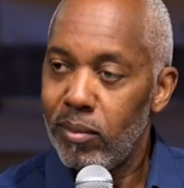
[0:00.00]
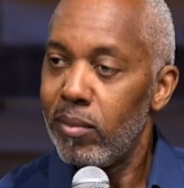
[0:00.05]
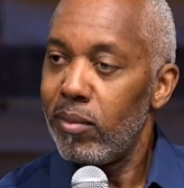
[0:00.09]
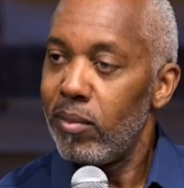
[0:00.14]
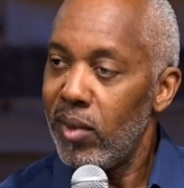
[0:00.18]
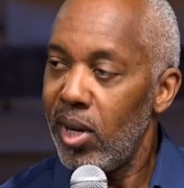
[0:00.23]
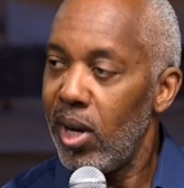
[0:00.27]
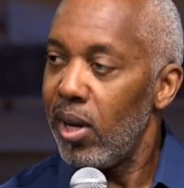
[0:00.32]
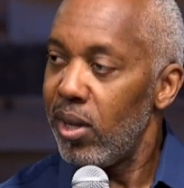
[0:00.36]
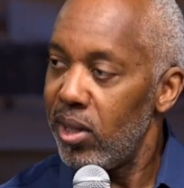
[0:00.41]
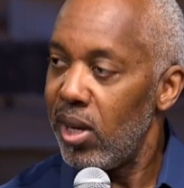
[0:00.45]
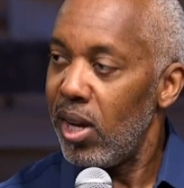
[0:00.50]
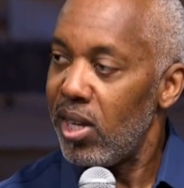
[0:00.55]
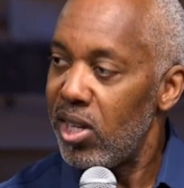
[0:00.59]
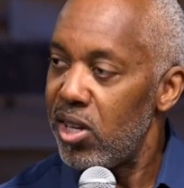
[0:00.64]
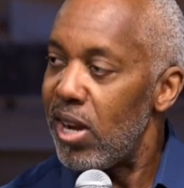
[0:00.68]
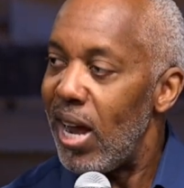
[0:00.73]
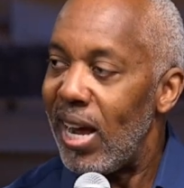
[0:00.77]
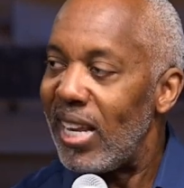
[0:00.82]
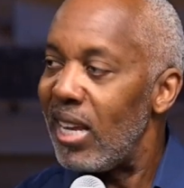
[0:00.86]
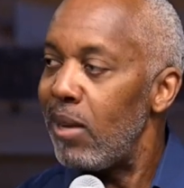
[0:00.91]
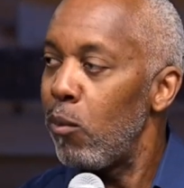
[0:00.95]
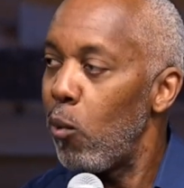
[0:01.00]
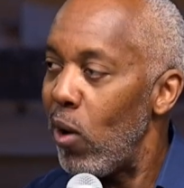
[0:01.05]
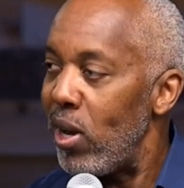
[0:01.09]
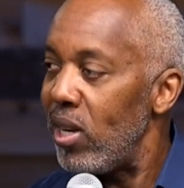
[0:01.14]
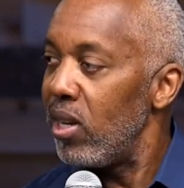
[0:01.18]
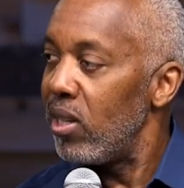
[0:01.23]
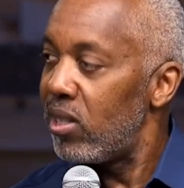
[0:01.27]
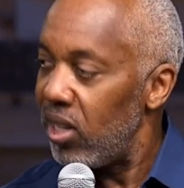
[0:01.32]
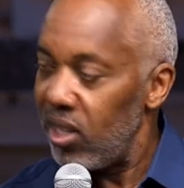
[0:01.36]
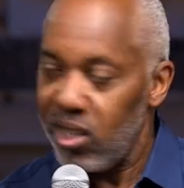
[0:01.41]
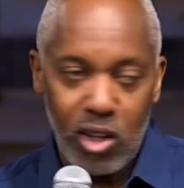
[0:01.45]
Yeah, you're not even
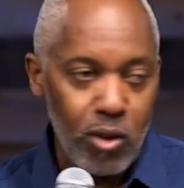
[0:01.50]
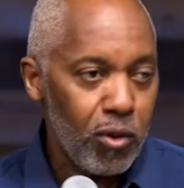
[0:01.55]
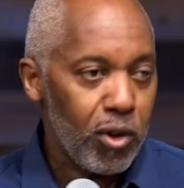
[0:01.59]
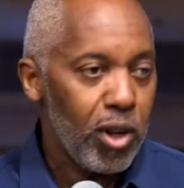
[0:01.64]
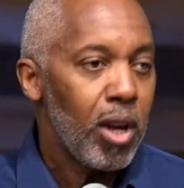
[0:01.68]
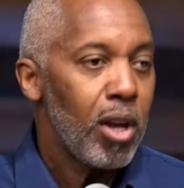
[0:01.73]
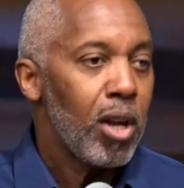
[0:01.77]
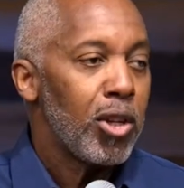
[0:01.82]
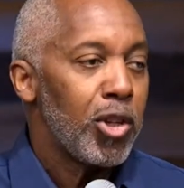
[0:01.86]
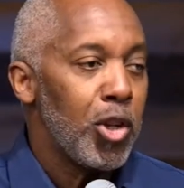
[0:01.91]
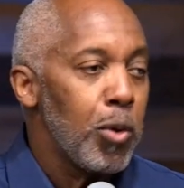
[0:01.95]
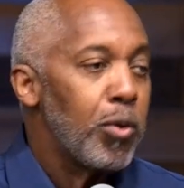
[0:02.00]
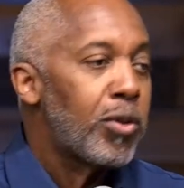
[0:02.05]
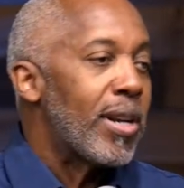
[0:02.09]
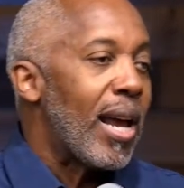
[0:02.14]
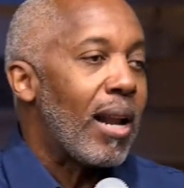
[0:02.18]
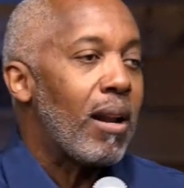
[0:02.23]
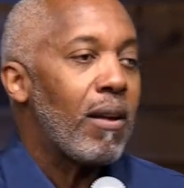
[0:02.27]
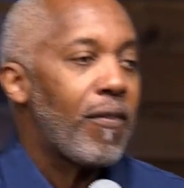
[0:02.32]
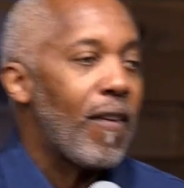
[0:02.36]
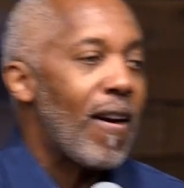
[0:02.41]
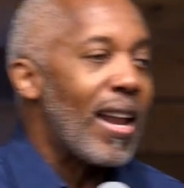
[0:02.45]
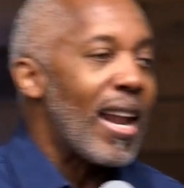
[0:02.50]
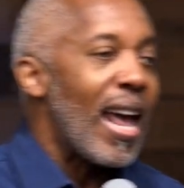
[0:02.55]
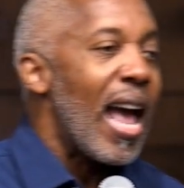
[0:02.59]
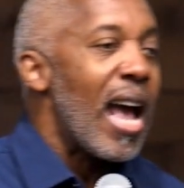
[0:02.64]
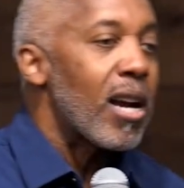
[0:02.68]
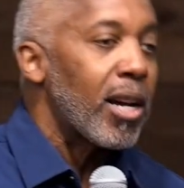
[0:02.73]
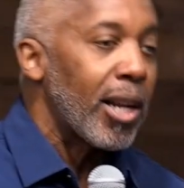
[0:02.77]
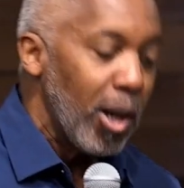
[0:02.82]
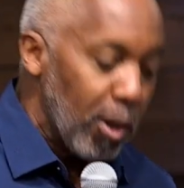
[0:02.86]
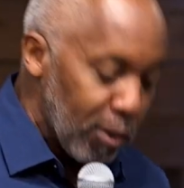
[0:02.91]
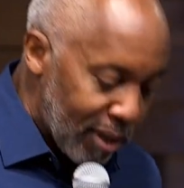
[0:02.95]
witnessing. You trying to find out how
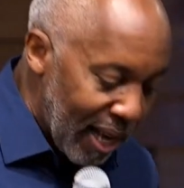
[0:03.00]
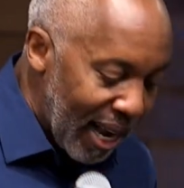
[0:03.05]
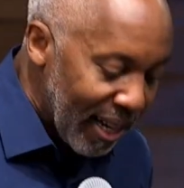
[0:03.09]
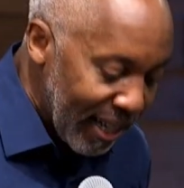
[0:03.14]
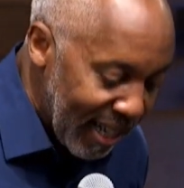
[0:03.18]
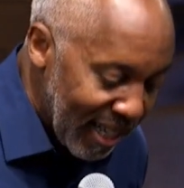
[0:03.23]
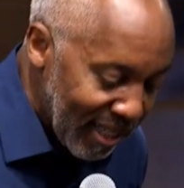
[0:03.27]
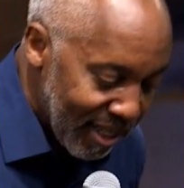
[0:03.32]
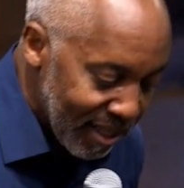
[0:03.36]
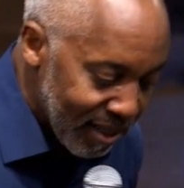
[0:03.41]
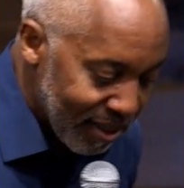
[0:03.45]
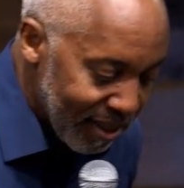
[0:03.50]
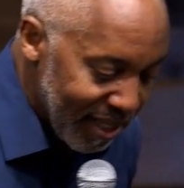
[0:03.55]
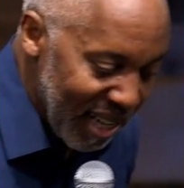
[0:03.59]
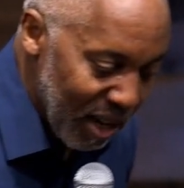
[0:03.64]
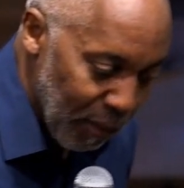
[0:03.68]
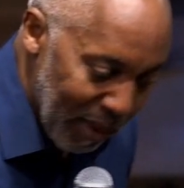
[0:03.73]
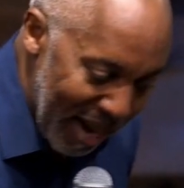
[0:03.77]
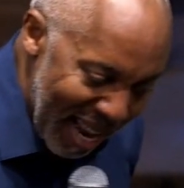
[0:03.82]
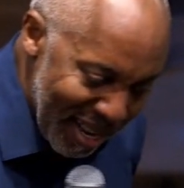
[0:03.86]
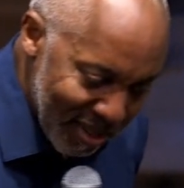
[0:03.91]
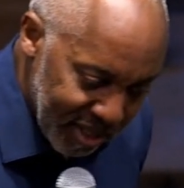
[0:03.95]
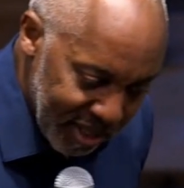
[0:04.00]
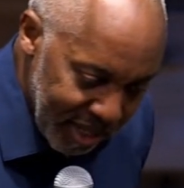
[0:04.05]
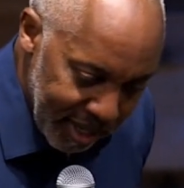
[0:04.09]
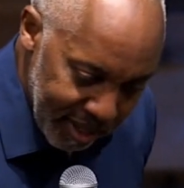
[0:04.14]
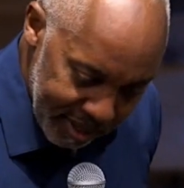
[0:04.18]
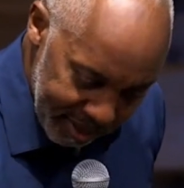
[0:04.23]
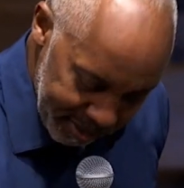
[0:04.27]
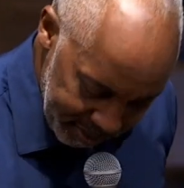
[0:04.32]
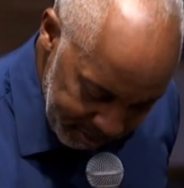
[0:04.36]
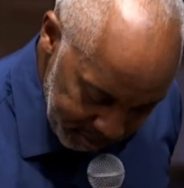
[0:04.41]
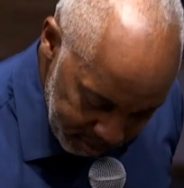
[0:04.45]
close I can get to sin when I'm
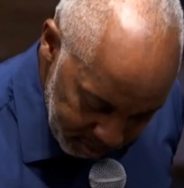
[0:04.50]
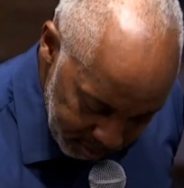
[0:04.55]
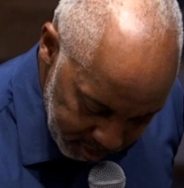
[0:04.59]
sinning.